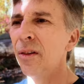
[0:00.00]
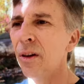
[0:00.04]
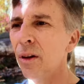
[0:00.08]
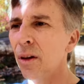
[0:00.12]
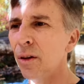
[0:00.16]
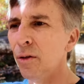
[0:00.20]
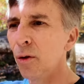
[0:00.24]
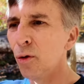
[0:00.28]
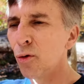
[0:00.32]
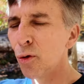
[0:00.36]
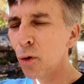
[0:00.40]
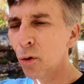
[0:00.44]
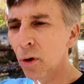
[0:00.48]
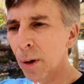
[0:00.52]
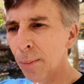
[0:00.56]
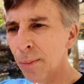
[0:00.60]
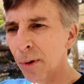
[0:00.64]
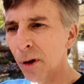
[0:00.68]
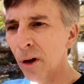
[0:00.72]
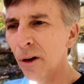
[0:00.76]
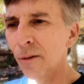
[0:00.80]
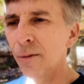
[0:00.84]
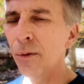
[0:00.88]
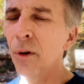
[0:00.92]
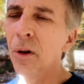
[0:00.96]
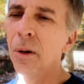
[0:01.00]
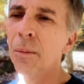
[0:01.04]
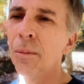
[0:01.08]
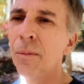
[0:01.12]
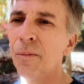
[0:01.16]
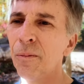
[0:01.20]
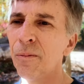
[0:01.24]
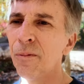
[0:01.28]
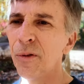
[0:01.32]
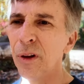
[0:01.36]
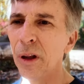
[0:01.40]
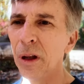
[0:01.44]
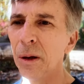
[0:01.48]
The neutral grip, you're gonna
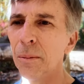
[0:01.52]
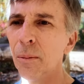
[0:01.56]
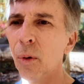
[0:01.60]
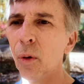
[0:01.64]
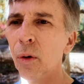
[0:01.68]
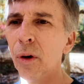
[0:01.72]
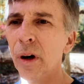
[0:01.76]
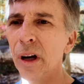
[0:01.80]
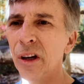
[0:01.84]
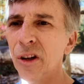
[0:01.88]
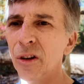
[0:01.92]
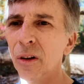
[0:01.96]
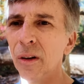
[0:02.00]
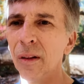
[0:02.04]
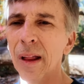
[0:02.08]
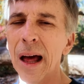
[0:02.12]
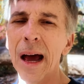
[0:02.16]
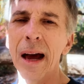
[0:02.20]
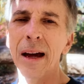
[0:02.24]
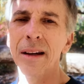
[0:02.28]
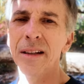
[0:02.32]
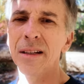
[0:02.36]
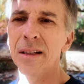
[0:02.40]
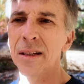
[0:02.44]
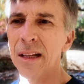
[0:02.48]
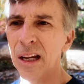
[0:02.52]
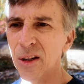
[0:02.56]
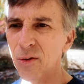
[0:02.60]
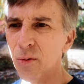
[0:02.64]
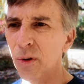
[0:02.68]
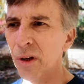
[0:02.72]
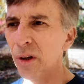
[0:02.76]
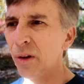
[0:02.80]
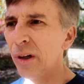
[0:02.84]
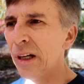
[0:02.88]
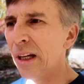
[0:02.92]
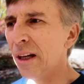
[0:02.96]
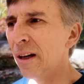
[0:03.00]
feel it more in your lats. That's
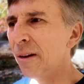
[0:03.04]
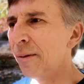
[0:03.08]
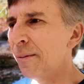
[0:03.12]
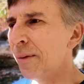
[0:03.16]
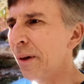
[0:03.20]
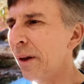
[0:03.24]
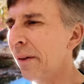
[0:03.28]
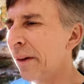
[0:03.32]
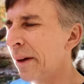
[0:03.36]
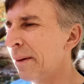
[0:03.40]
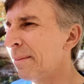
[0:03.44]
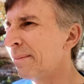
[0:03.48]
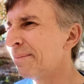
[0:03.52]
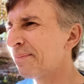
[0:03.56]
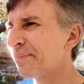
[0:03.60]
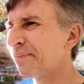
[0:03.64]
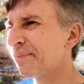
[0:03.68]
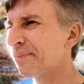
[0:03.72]
where you need to feel it.